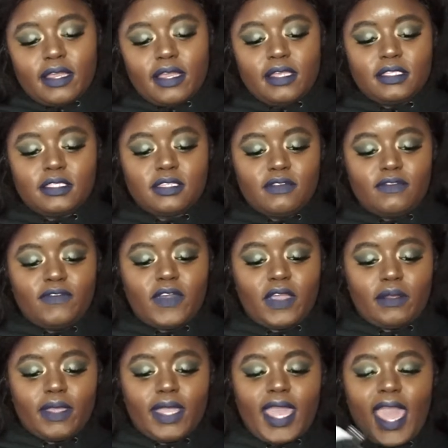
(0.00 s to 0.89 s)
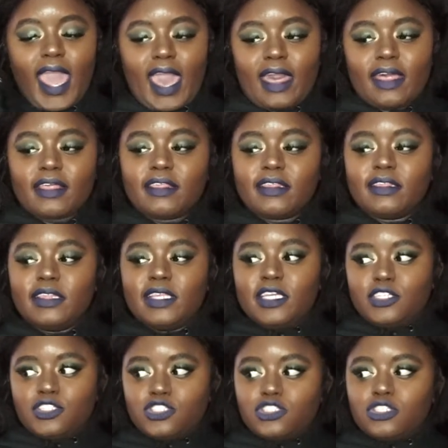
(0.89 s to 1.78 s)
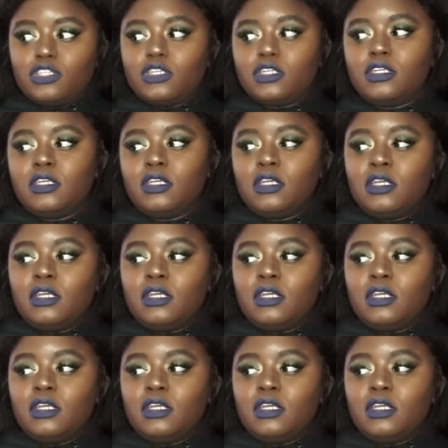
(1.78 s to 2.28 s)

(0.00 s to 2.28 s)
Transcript: It's a very athleisure